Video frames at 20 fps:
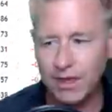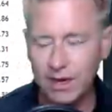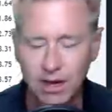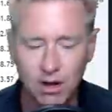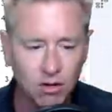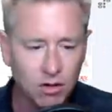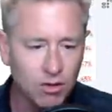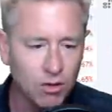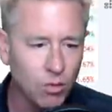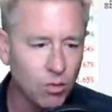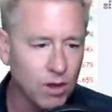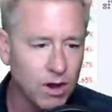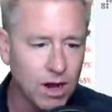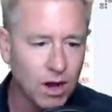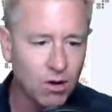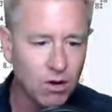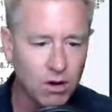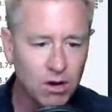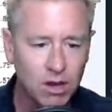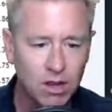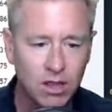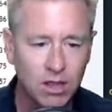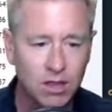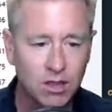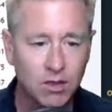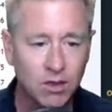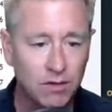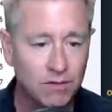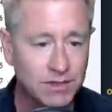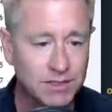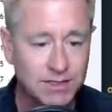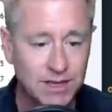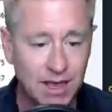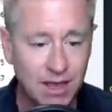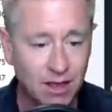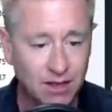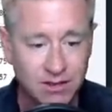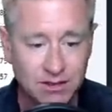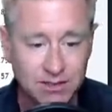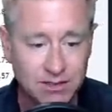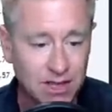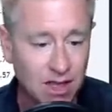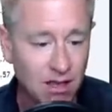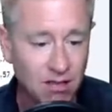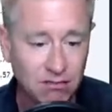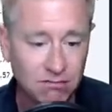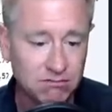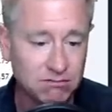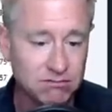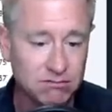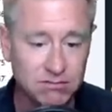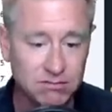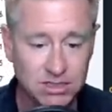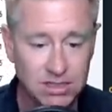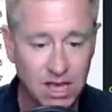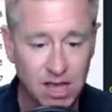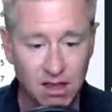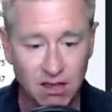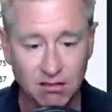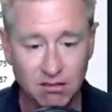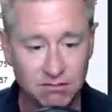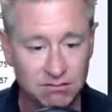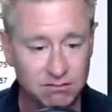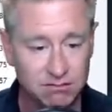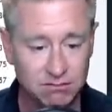And here on the one hour, you have a sell, sell, sell.